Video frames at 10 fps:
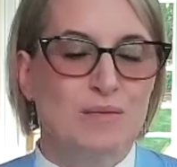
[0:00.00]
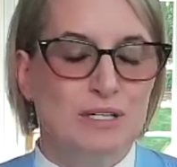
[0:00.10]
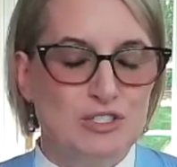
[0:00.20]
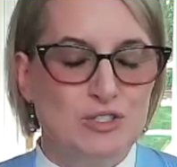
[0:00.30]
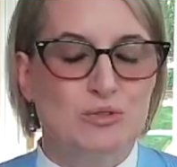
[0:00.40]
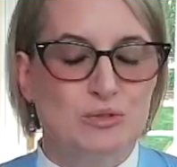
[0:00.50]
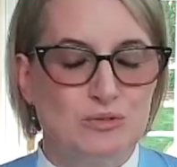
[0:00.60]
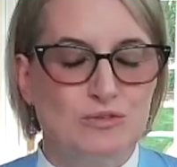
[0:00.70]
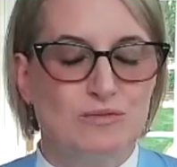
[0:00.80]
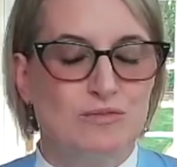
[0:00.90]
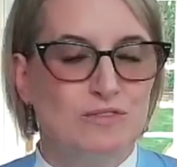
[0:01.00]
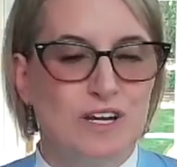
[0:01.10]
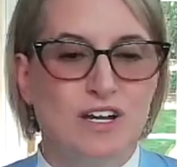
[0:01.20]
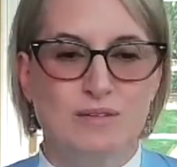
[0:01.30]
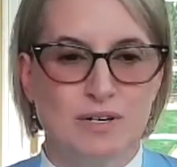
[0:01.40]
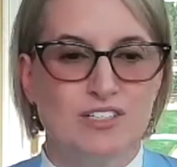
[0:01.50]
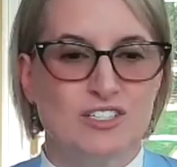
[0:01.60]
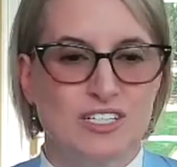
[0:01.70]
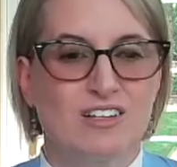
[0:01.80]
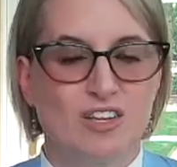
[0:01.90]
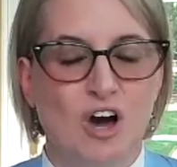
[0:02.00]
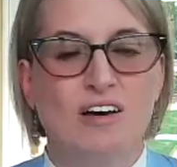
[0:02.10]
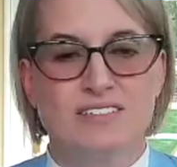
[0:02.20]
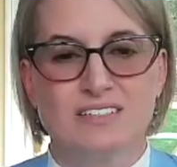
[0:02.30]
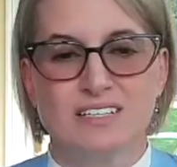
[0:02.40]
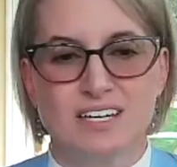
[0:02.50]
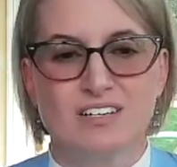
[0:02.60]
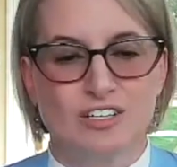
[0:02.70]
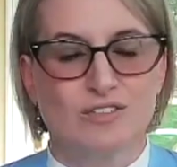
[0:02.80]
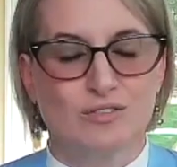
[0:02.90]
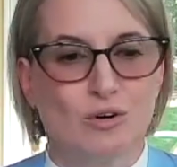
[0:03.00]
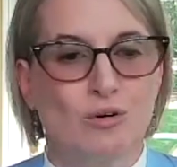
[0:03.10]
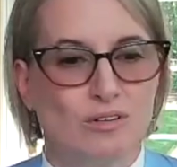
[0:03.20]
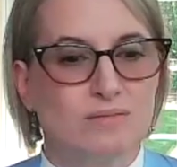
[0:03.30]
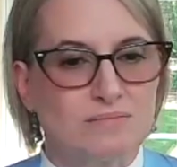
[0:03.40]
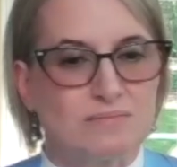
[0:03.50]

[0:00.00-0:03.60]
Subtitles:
because you do very much get lost in the caregiver role.